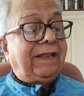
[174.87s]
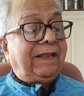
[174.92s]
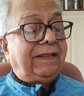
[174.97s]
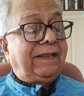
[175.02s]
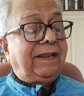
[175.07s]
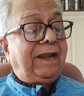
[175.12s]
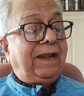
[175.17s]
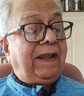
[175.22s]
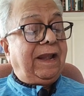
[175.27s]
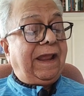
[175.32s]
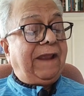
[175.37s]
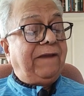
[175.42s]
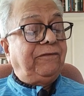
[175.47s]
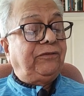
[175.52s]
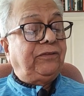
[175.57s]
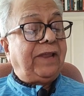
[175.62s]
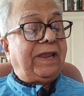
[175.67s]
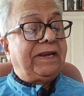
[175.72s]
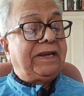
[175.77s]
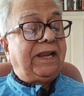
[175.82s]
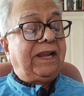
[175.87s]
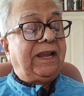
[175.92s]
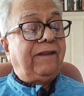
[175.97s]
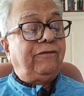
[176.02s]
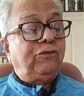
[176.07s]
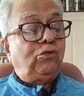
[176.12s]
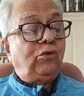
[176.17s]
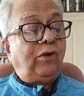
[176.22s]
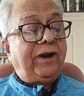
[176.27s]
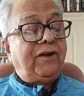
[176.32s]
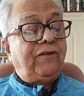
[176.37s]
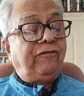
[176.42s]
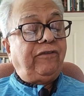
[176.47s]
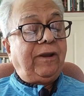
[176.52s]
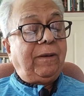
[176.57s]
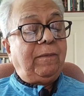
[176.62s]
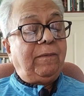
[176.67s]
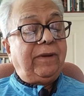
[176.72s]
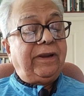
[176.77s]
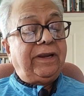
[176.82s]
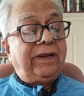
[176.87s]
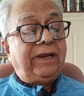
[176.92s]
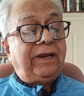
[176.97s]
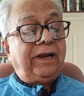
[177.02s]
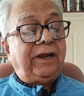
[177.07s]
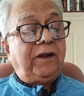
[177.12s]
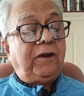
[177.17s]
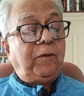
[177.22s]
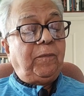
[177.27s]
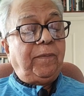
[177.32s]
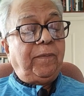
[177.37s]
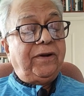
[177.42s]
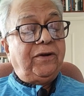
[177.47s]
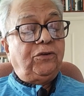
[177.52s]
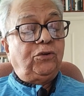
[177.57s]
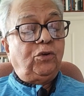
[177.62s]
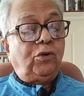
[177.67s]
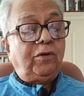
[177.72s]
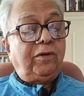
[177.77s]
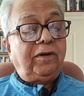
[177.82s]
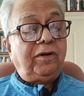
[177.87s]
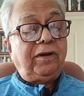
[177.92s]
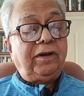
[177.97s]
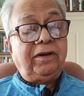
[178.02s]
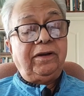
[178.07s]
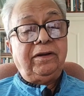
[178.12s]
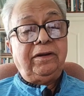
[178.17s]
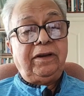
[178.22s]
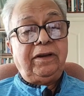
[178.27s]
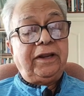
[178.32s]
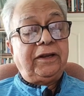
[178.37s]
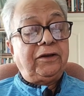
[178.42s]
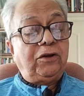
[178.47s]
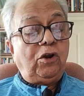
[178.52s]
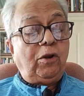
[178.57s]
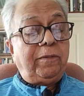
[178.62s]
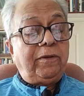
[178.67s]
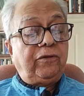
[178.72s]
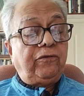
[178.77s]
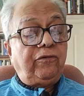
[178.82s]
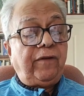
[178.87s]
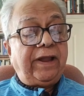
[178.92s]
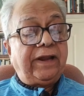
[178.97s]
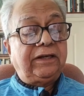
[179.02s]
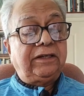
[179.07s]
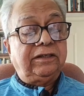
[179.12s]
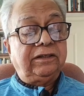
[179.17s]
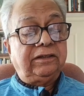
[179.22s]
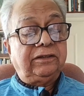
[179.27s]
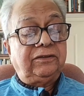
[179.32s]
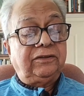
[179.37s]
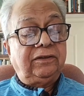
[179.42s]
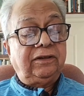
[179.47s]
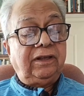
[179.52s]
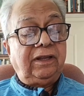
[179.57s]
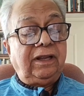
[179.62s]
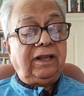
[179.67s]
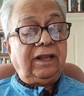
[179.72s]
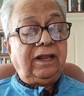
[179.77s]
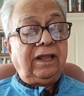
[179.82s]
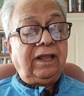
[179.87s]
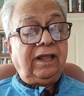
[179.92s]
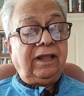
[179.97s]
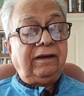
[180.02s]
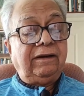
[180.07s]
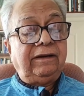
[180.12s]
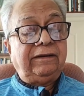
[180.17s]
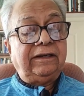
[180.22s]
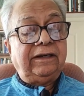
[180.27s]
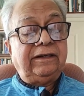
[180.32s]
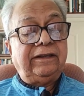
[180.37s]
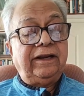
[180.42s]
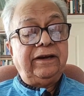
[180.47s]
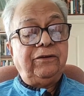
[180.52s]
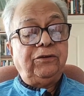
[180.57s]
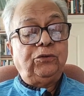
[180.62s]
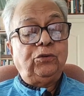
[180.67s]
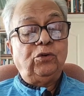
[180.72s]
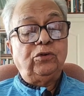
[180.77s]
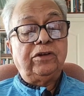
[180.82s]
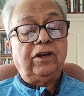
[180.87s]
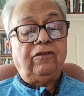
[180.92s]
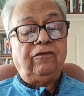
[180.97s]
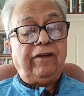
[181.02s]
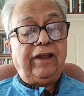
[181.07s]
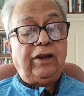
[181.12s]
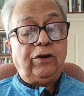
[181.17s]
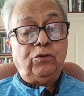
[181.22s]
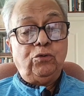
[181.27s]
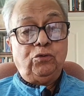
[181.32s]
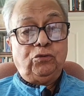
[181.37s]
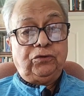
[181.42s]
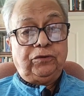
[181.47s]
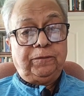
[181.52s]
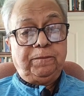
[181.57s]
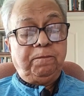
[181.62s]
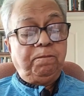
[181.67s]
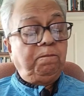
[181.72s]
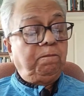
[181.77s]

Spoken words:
The life cycle of joint family depends on economic factors rather than social values.